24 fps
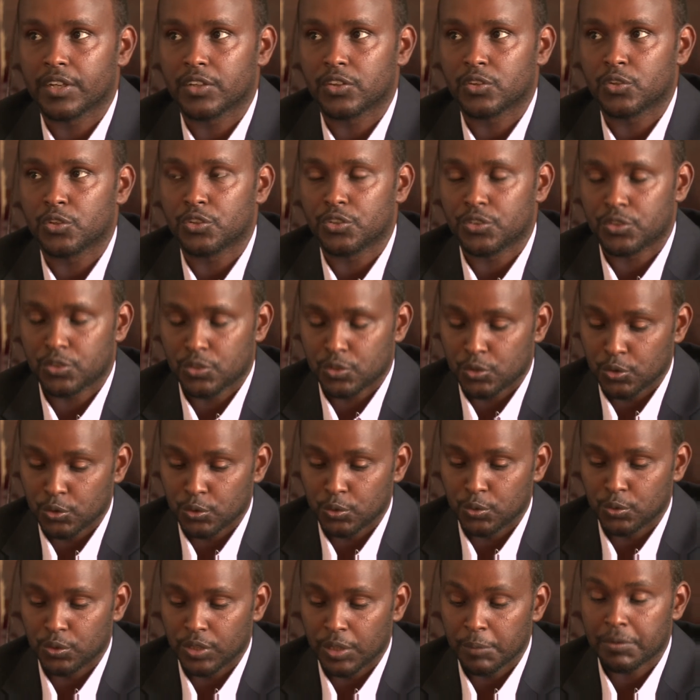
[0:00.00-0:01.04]

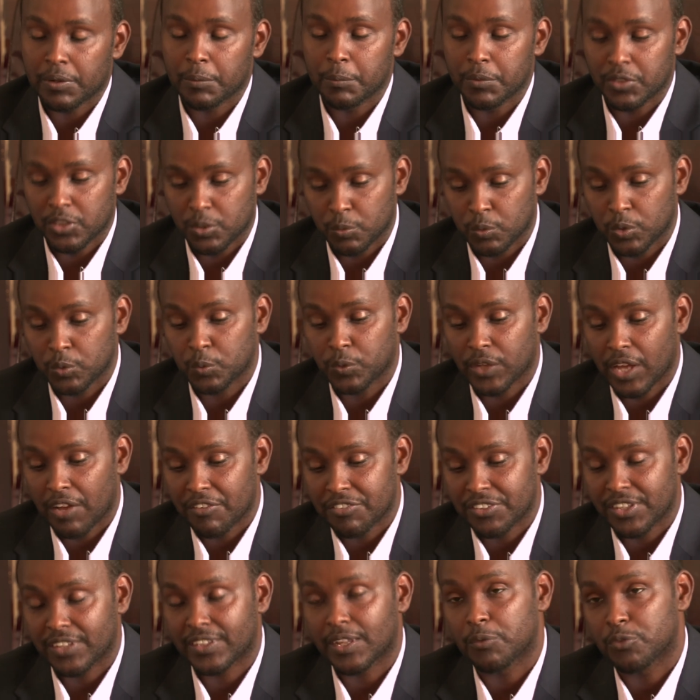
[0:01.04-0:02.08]
to implement what we have
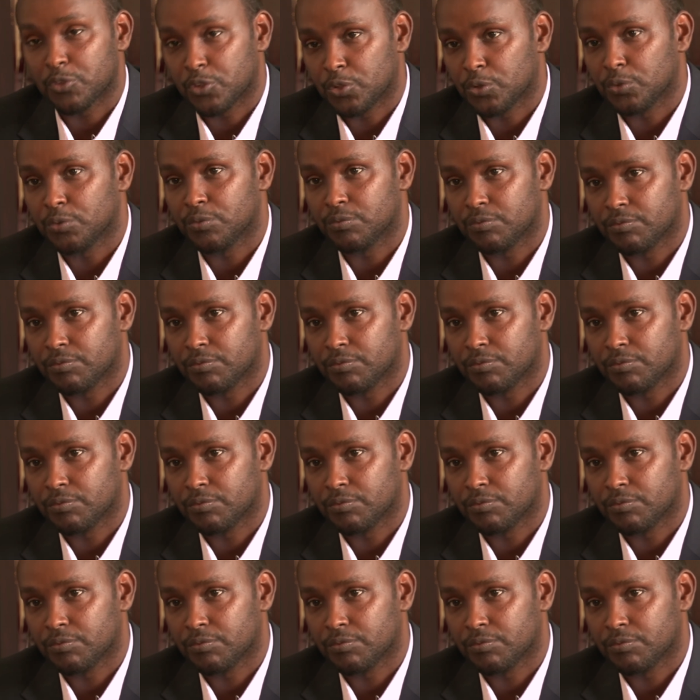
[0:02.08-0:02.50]
set out to do.